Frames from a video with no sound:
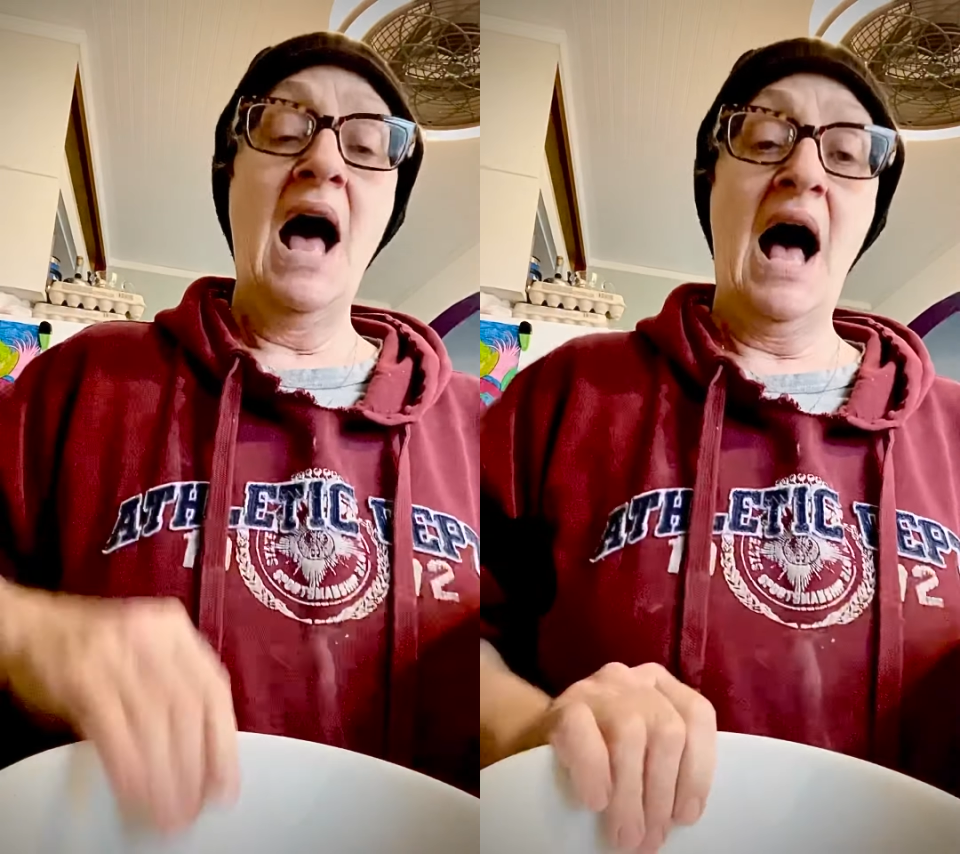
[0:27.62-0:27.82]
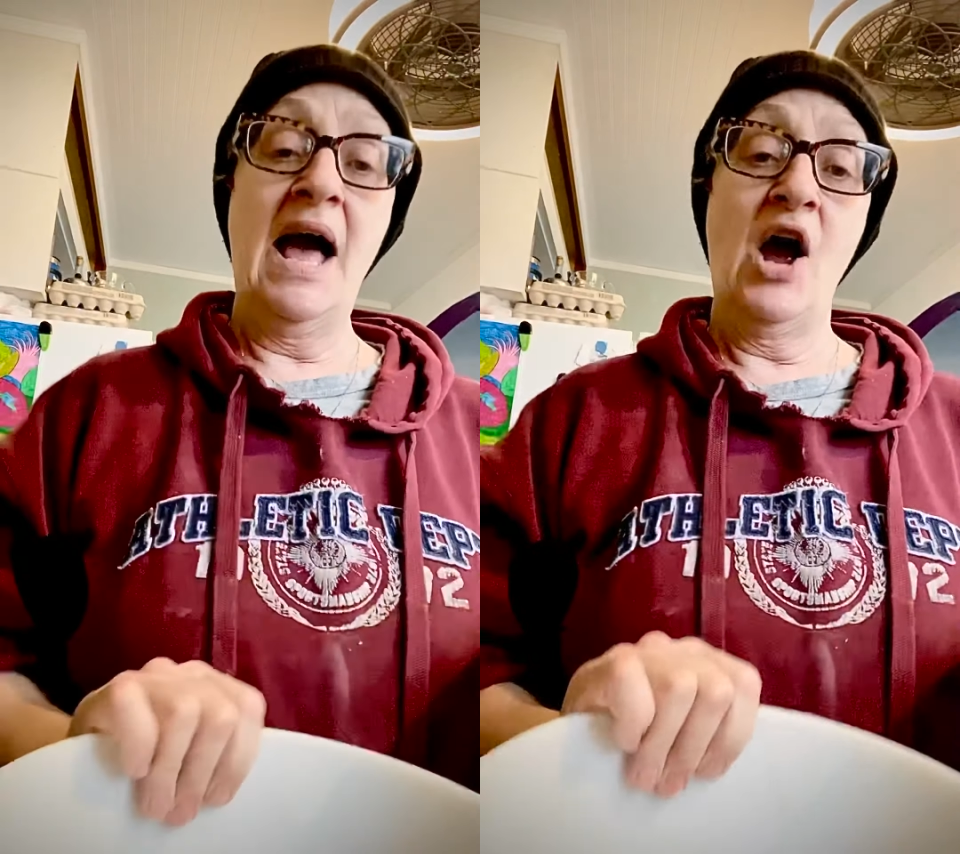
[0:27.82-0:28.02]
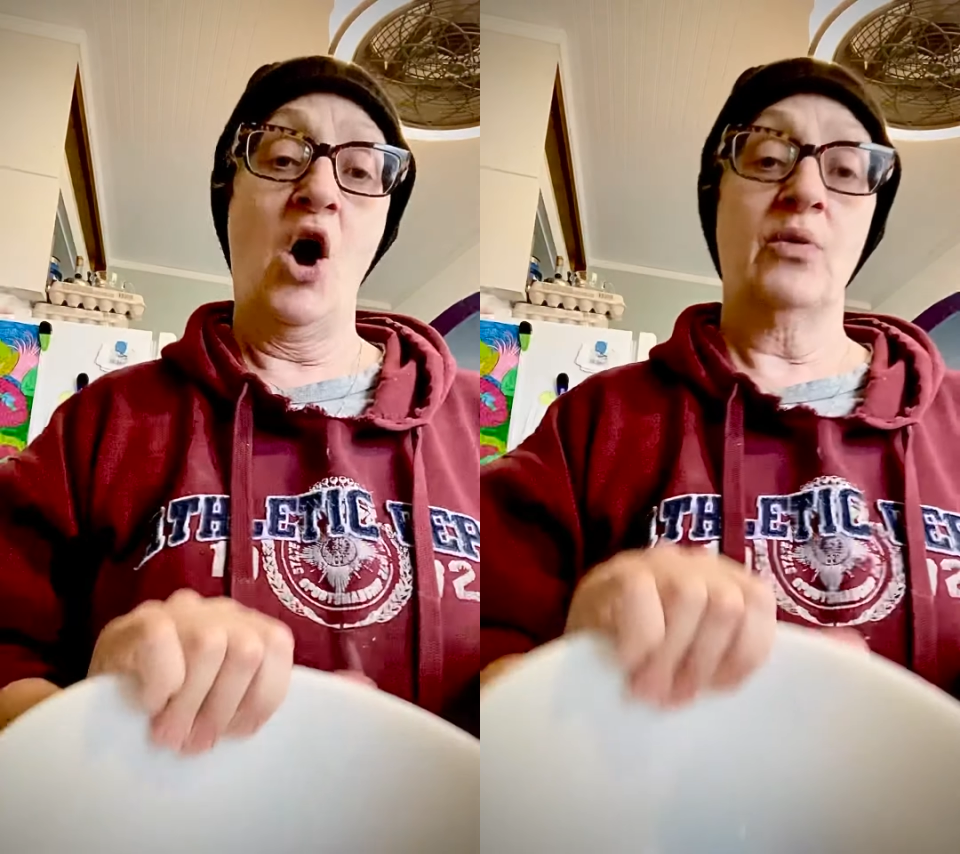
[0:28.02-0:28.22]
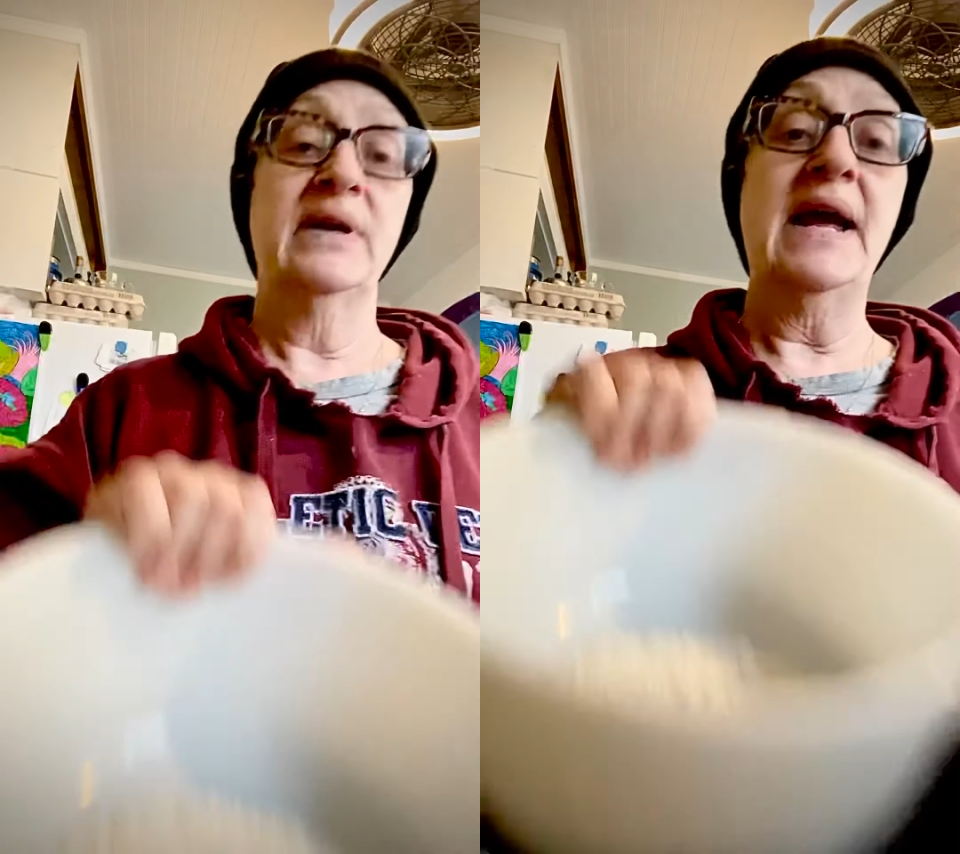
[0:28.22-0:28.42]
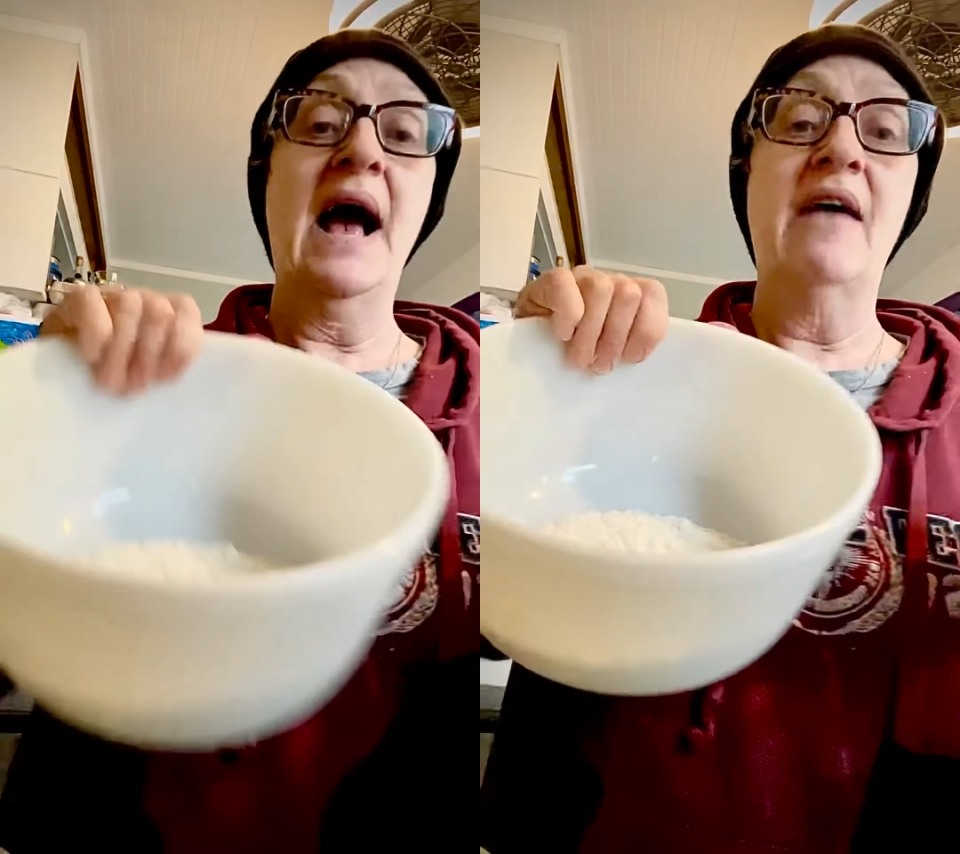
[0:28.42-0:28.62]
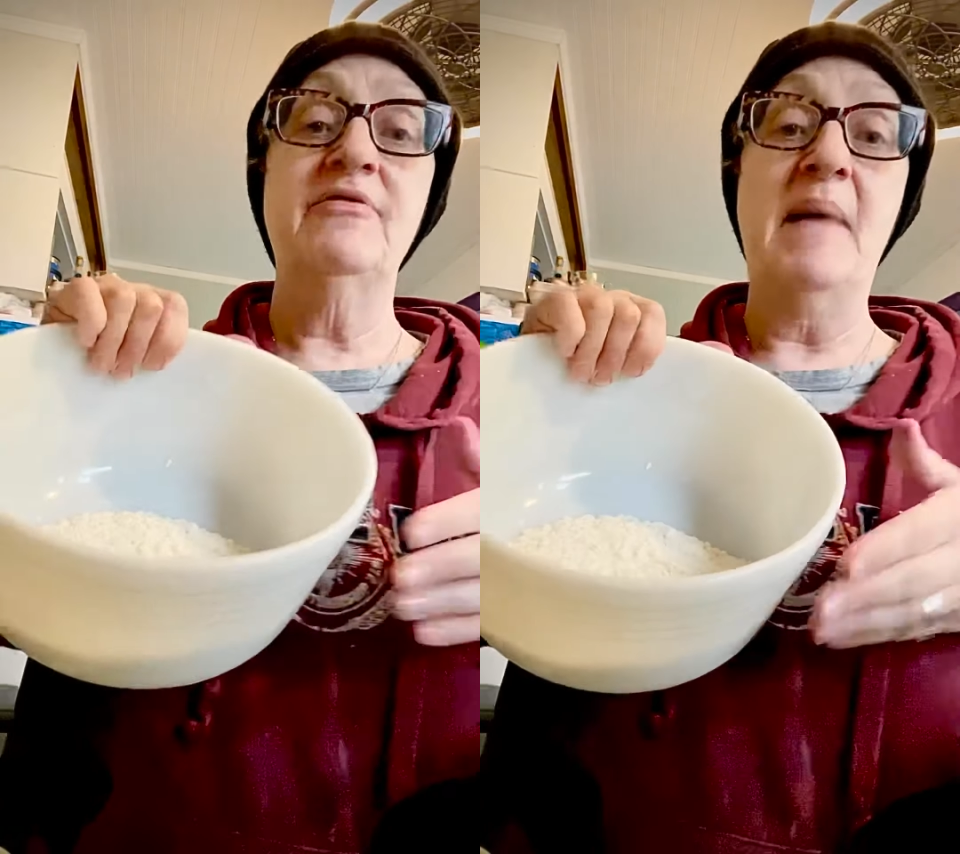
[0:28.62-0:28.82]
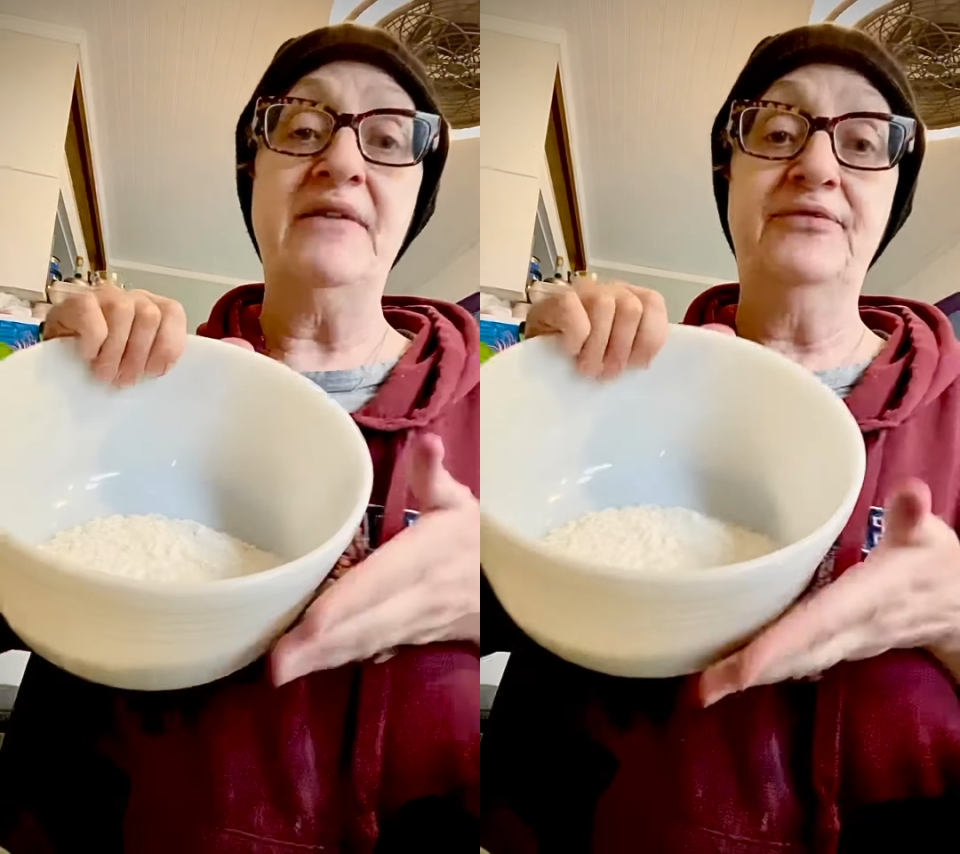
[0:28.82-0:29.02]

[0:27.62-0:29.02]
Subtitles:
I already have my